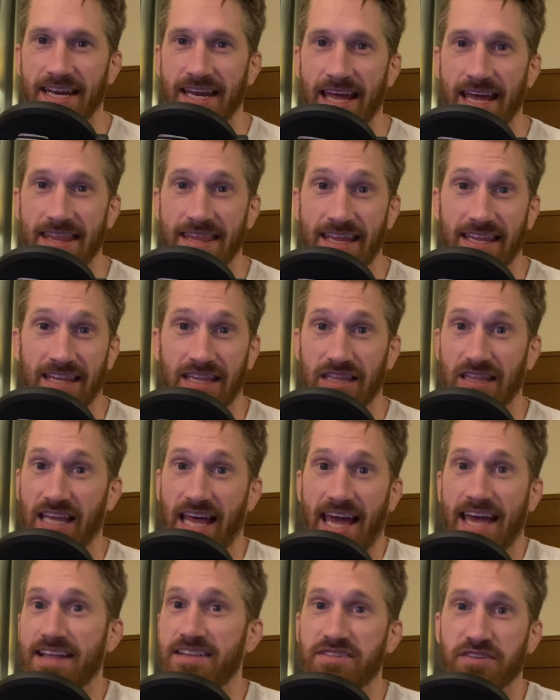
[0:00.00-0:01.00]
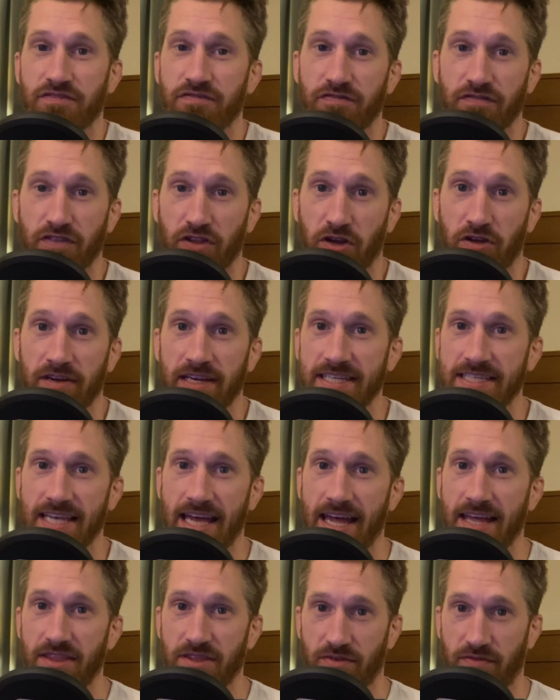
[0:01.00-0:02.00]
and then lands a flurry to
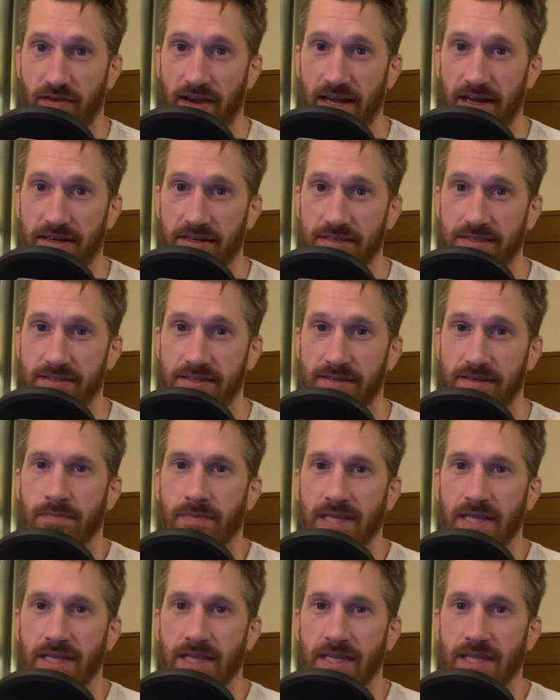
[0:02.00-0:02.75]
end the round.